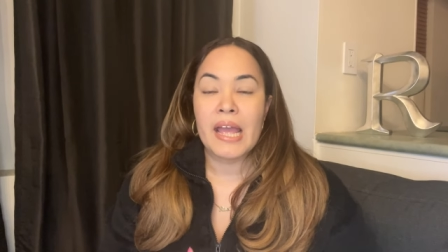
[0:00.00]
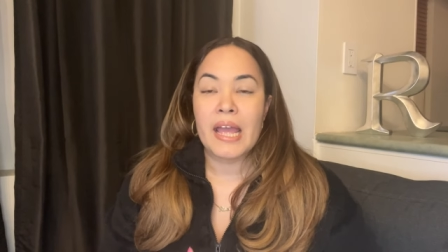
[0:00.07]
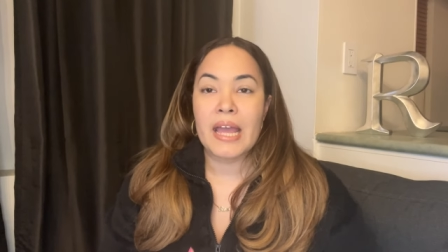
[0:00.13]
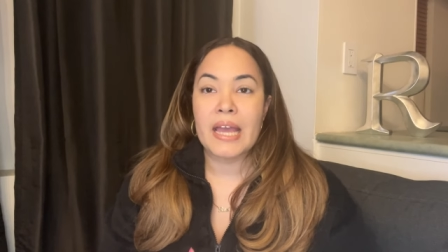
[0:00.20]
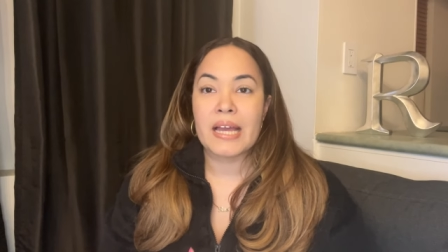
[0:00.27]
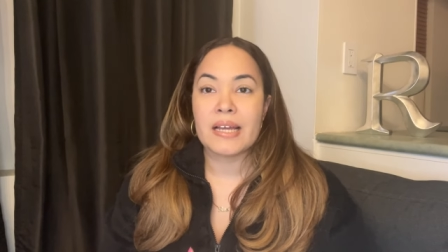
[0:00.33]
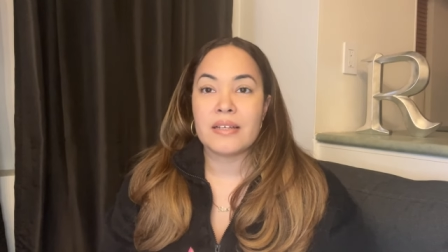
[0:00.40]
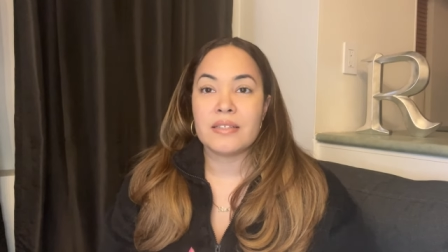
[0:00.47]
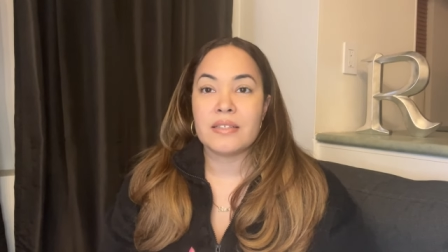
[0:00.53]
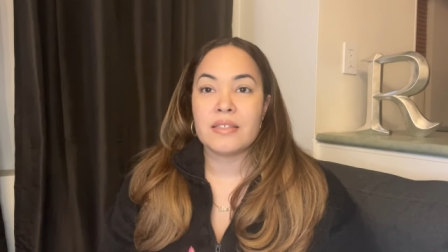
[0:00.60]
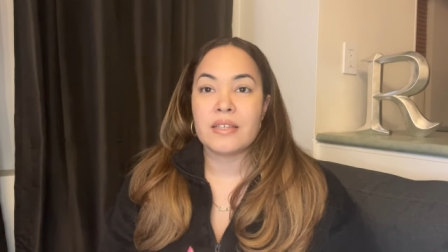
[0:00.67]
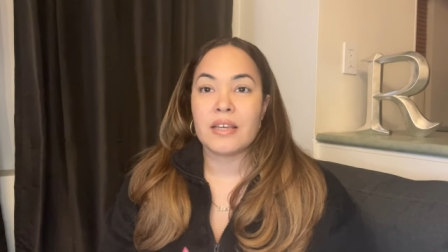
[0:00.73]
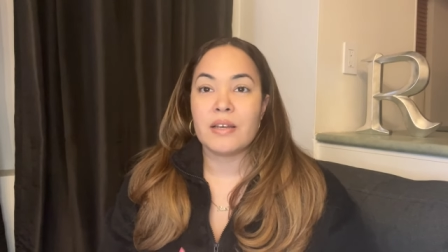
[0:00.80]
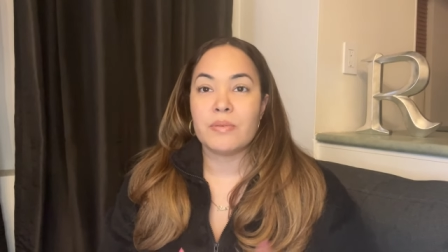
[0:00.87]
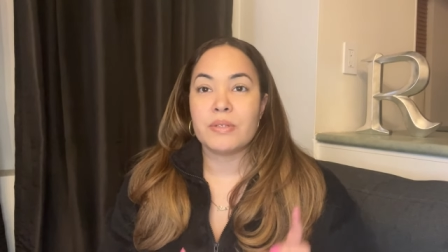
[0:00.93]

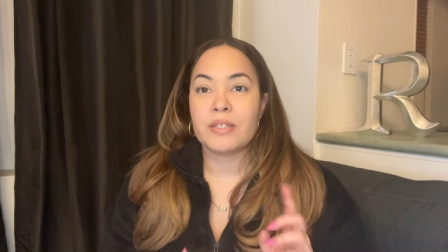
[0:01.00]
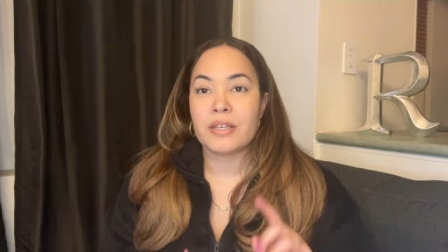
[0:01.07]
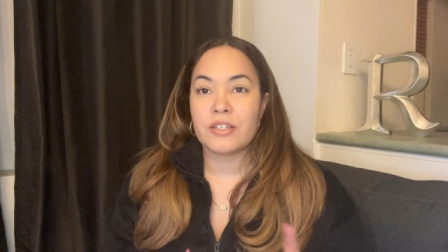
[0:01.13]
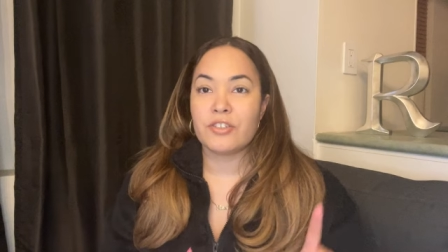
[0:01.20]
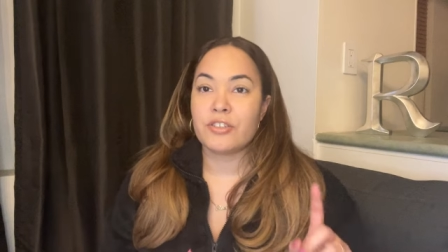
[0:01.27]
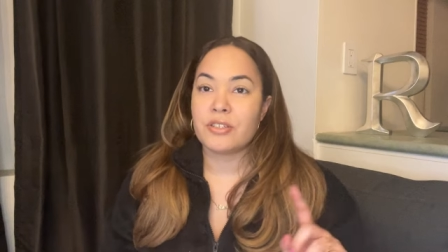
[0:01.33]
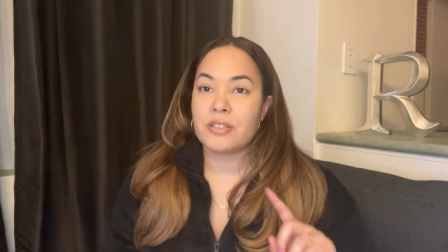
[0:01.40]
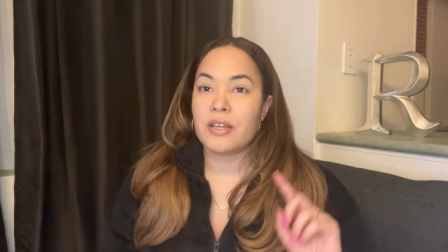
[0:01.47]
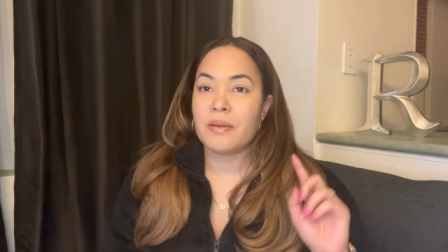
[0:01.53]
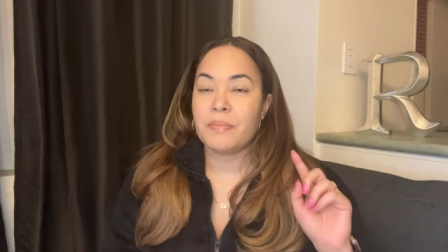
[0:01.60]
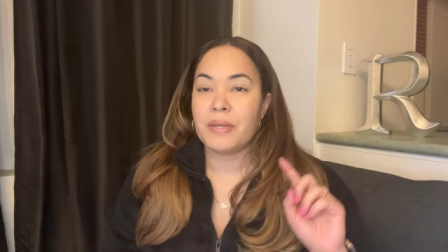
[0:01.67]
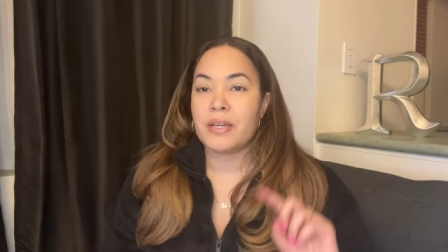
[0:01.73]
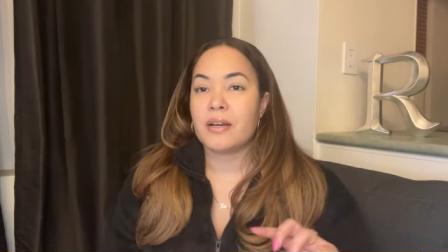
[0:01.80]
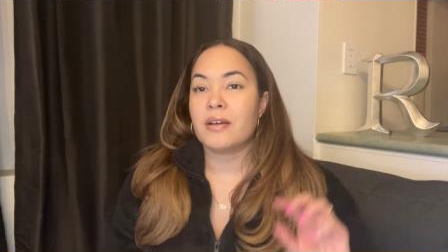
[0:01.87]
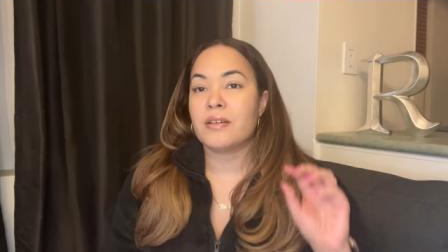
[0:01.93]
And it was interesting
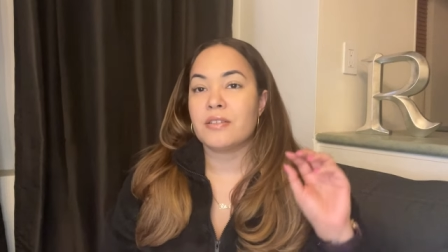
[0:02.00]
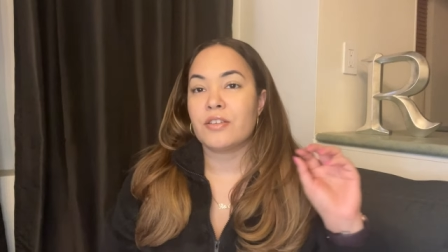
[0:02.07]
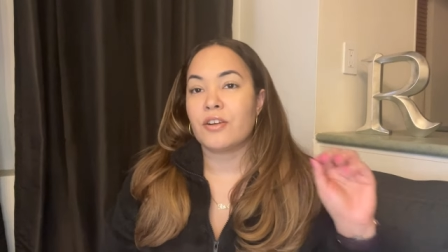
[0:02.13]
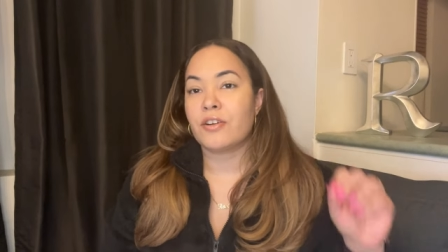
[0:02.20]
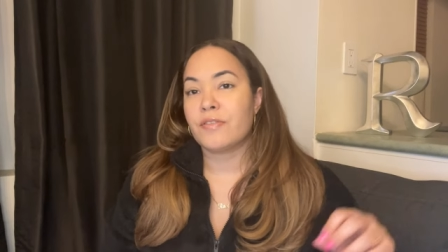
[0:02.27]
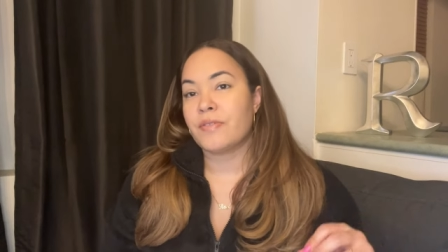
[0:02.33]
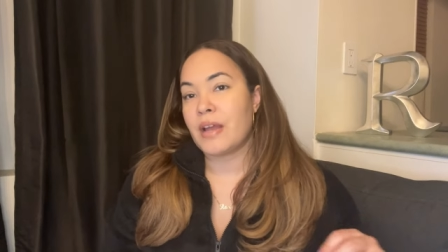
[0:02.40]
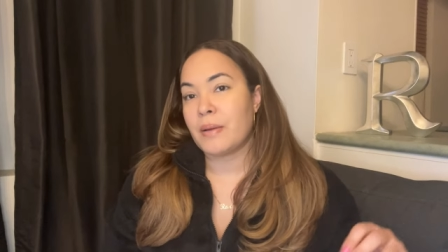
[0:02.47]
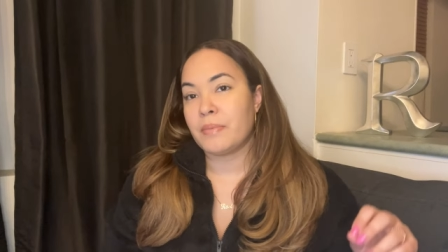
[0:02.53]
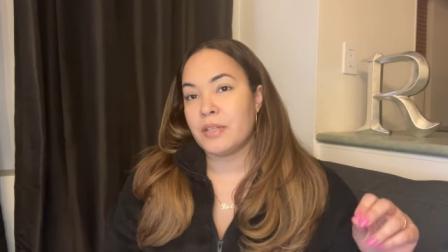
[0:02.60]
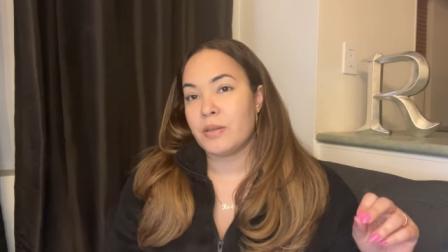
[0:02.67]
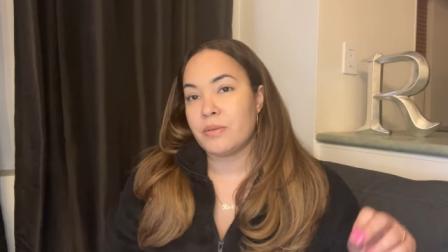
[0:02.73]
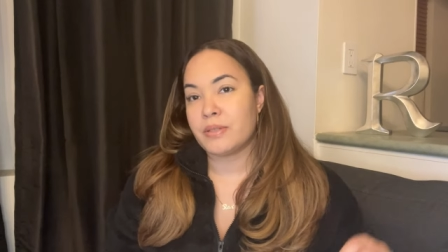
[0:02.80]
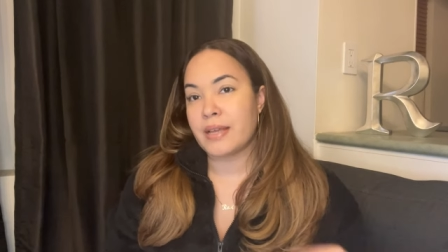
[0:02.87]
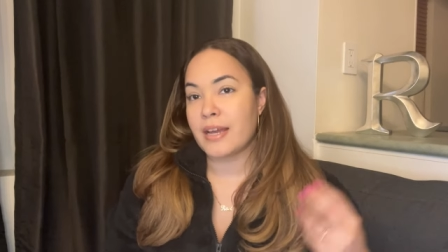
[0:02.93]
because her
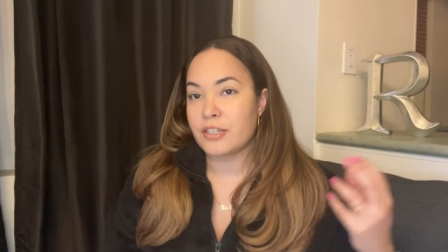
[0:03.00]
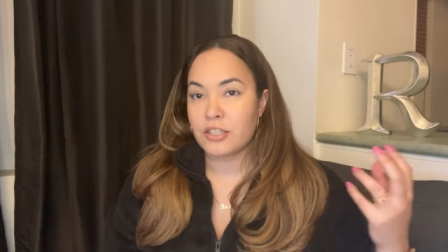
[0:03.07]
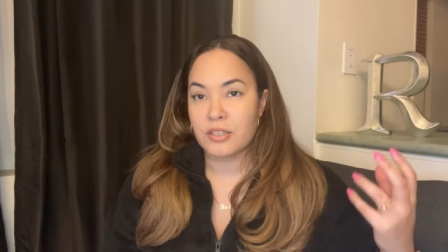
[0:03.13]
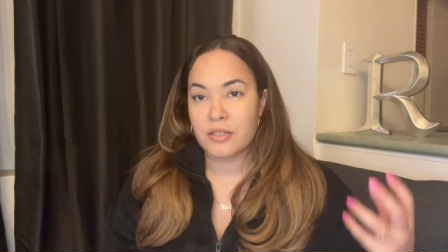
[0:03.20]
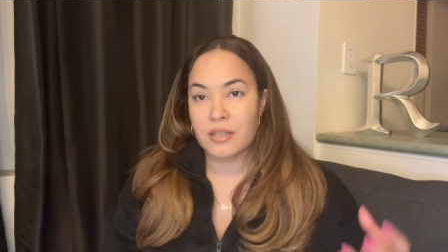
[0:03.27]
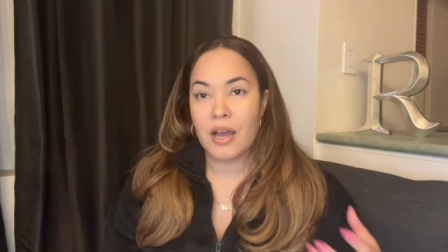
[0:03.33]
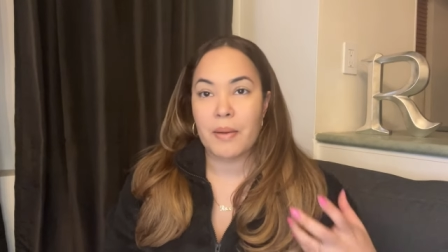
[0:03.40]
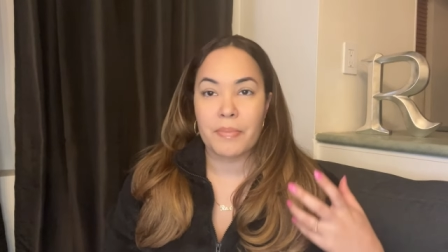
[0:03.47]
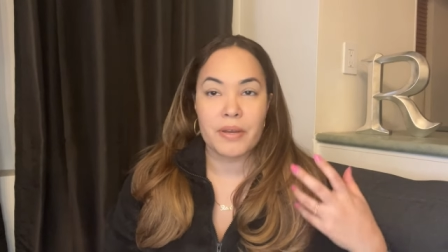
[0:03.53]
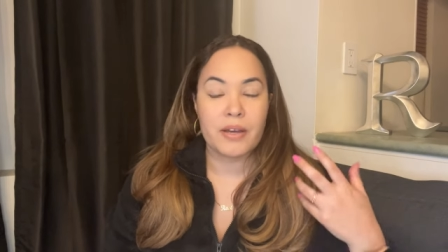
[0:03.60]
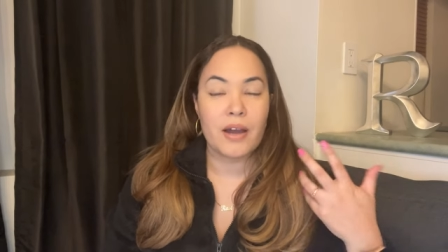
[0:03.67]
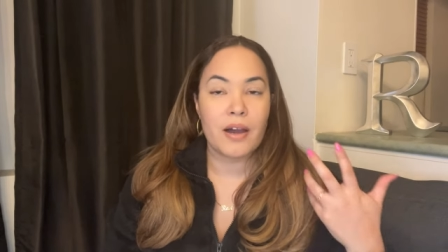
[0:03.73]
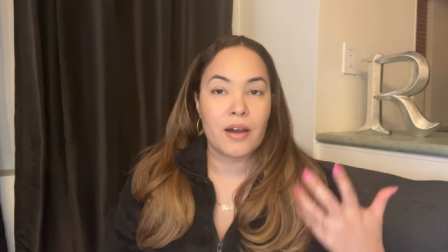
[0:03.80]
family was actually a topic